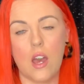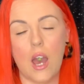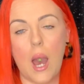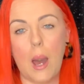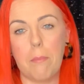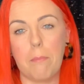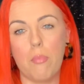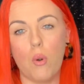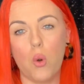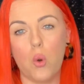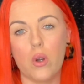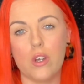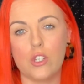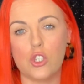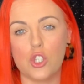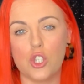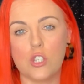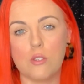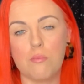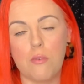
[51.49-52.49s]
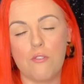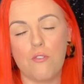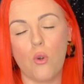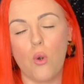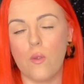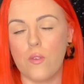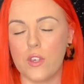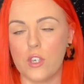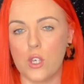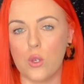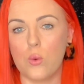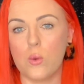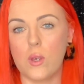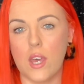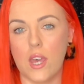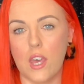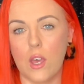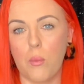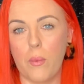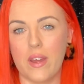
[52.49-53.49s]
I bought it just before the
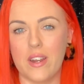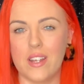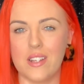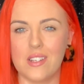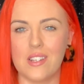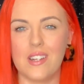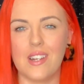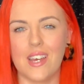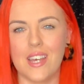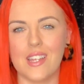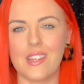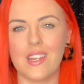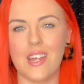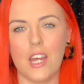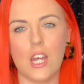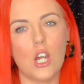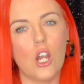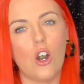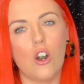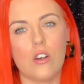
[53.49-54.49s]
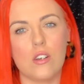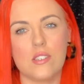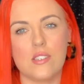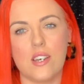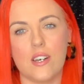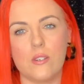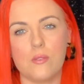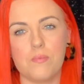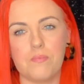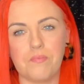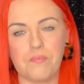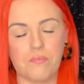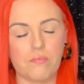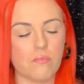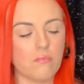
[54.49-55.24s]
UK went into like their lockdown